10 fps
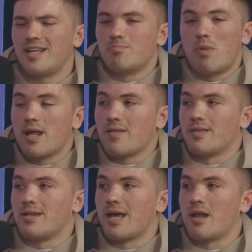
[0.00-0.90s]
It's money at the
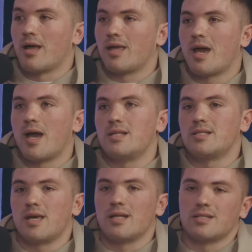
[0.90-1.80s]
end of the day. Like, yeah,
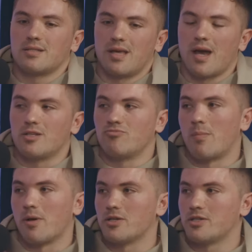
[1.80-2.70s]
it's
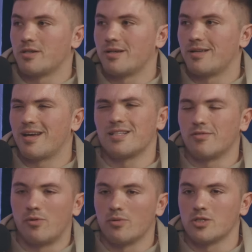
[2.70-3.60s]
rubbish. Yeah, it's
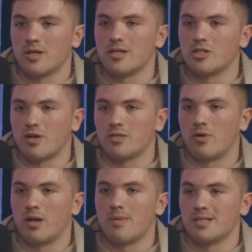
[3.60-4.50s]
unfortunate and it's
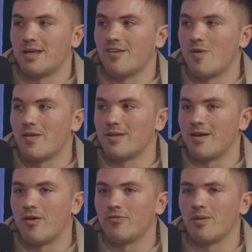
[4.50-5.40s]
stressful and I miss a day of work the day
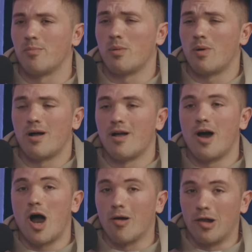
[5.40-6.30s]
after, but
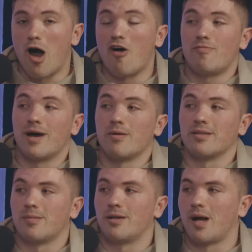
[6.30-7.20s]
I'll laugh about it
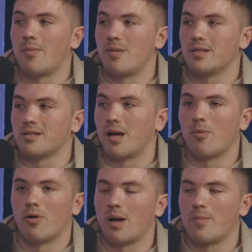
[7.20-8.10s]
with him in a couple of months'
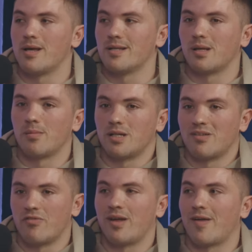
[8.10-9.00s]
time or a couple of years' time, because I'll
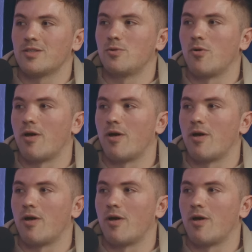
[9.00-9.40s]
never forget that story.